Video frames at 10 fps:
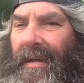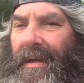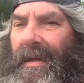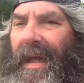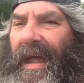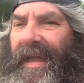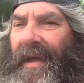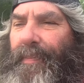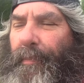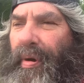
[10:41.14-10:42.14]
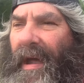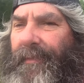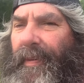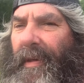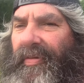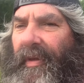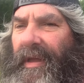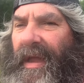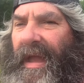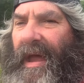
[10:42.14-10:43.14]
Uh, had that for breakfast,
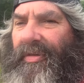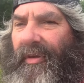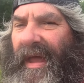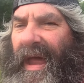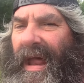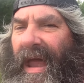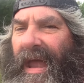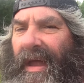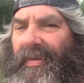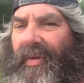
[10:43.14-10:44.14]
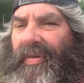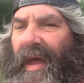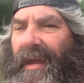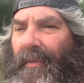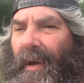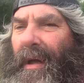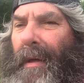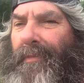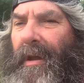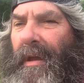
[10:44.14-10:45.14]
and then after that, I decided, well,
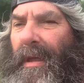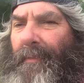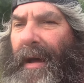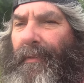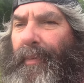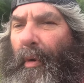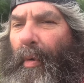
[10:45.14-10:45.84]
I'm going to come out for a